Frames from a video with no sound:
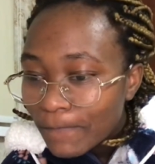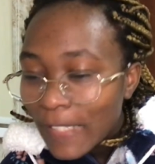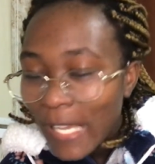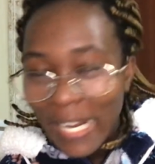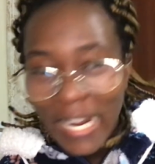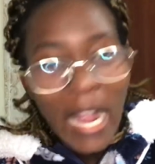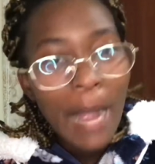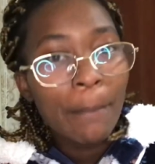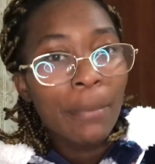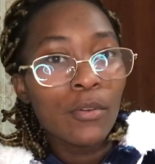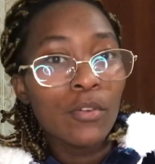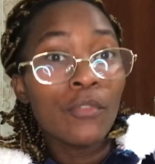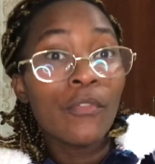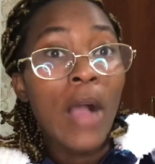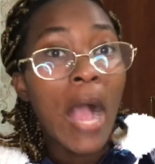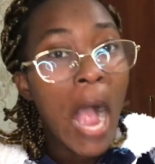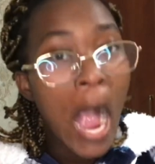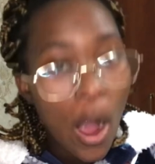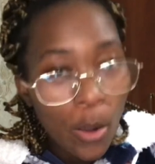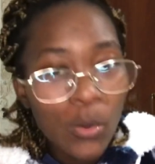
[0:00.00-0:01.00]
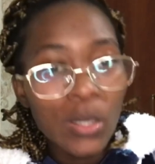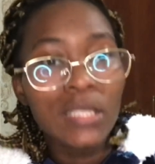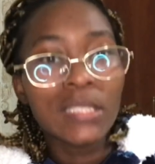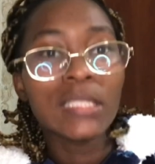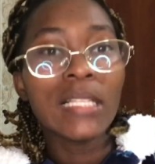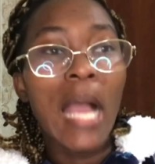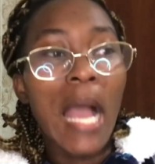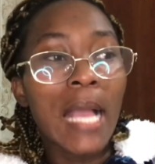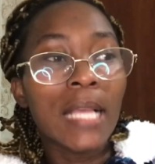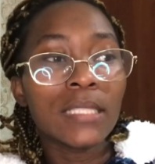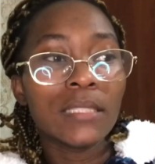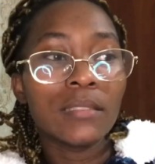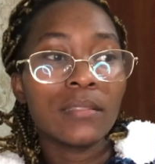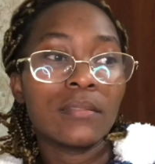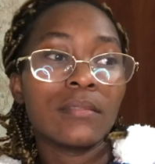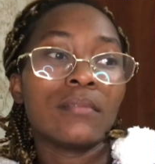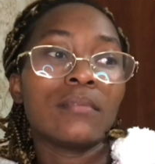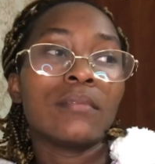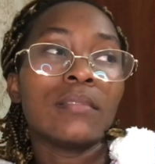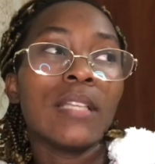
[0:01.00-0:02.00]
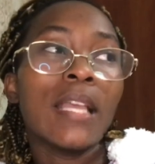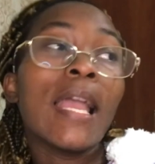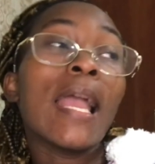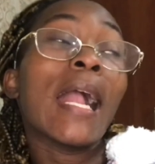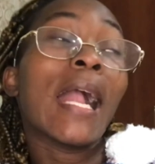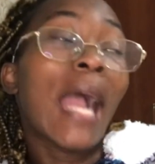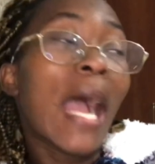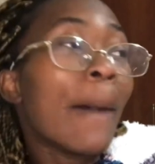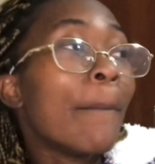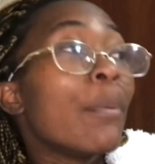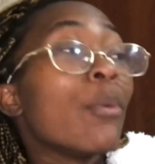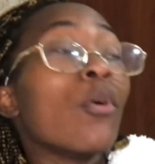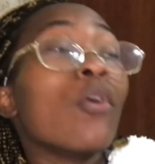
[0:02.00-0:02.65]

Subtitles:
Couple of hours, guys. Couple